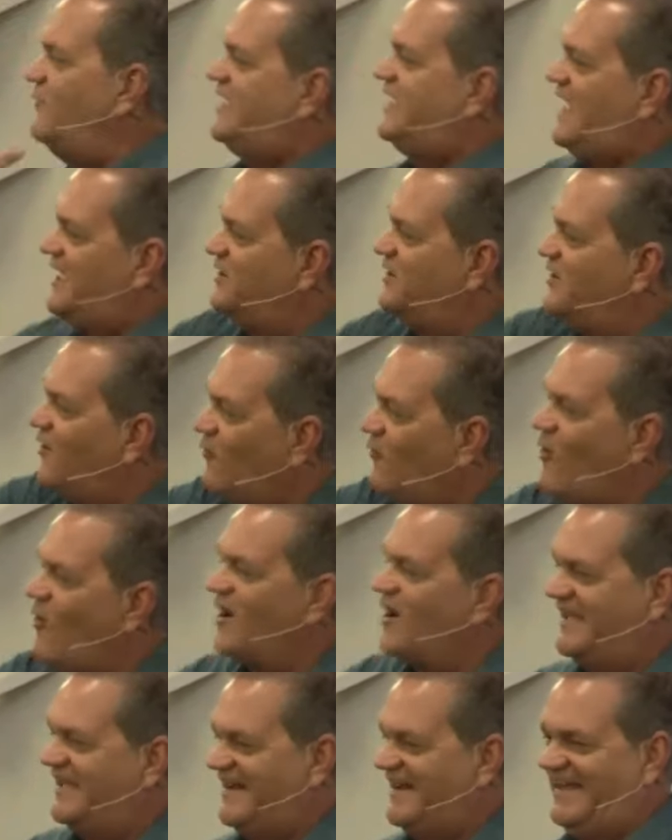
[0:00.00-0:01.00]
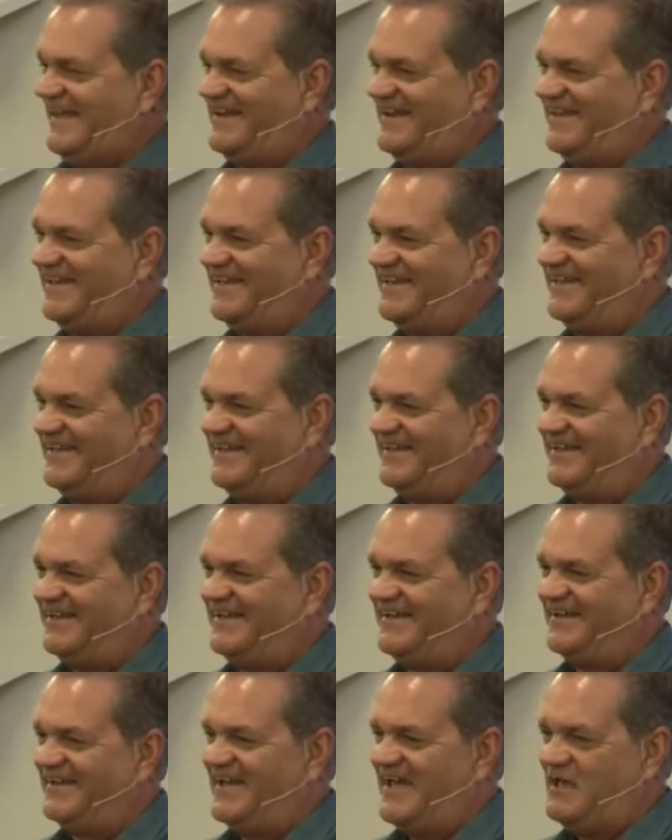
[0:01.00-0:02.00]
we can walk in it.
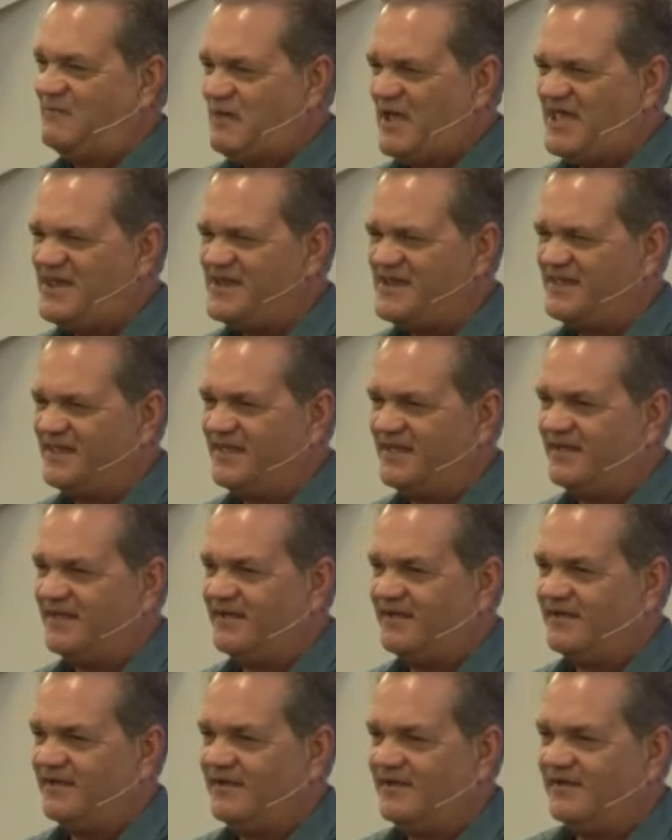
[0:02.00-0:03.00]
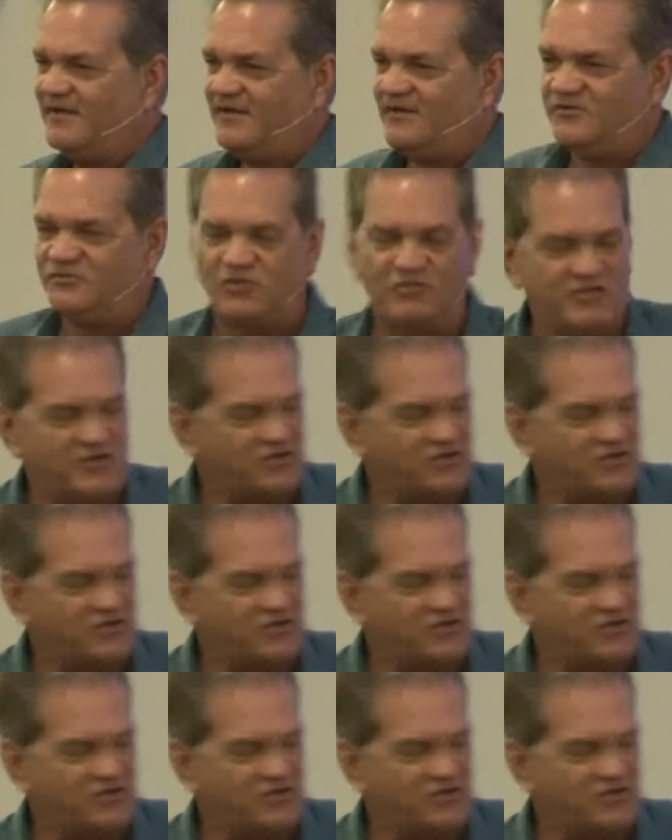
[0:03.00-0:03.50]
Amen? So